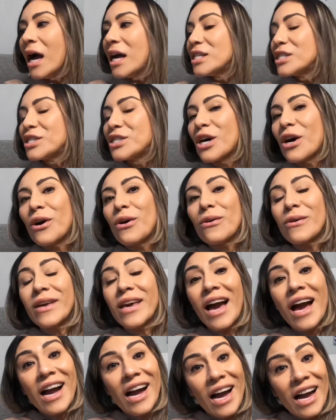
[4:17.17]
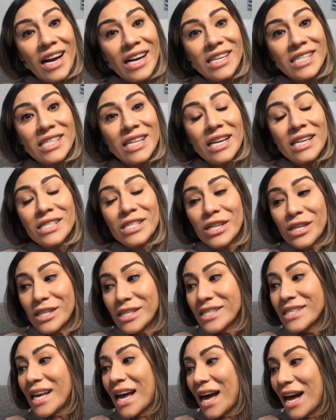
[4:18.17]
So yeah, guys,
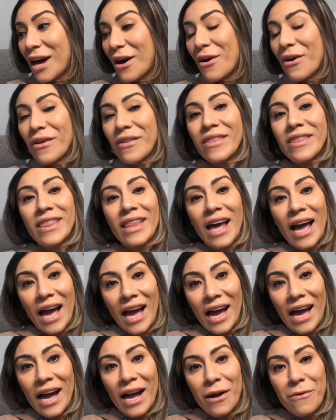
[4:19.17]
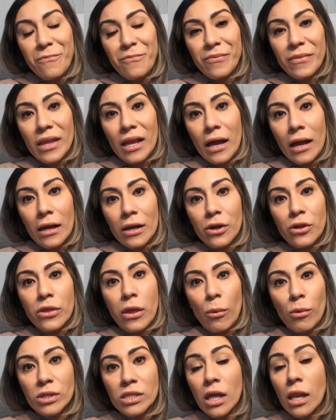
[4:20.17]
turns out that
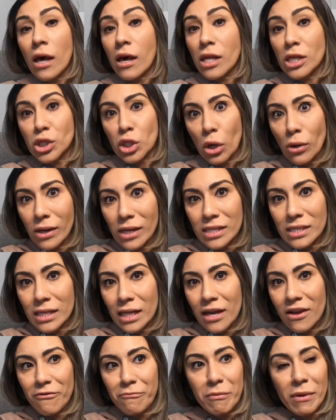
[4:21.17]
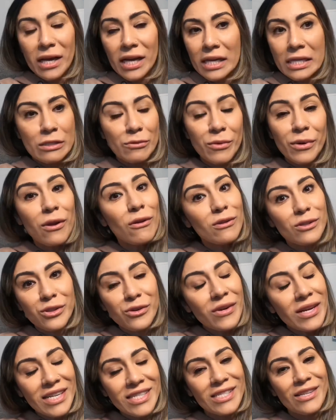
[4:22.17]
there was a lot of sodas left because we don't
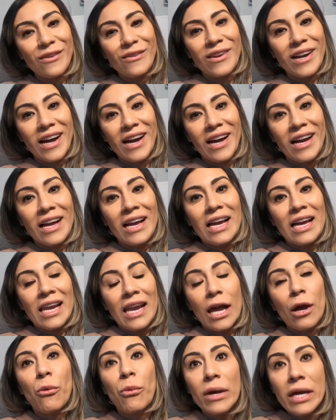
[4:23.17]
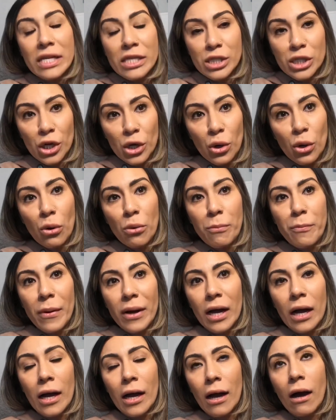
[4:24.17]
drink soda. Like we do,
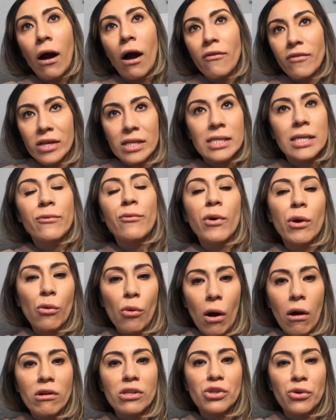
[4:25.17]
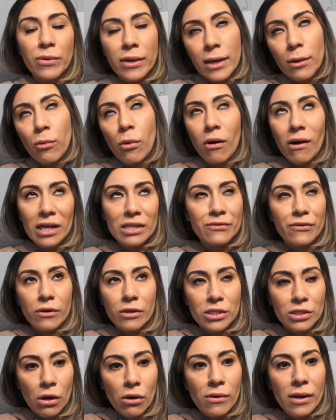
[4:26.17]
but obviously we go out to eat, we'll ask for
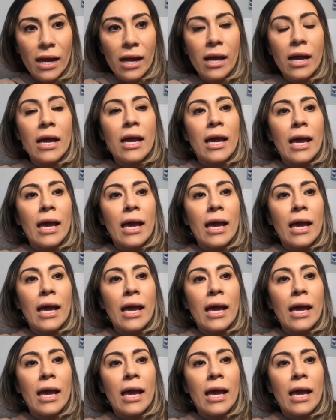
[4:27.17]
a soda.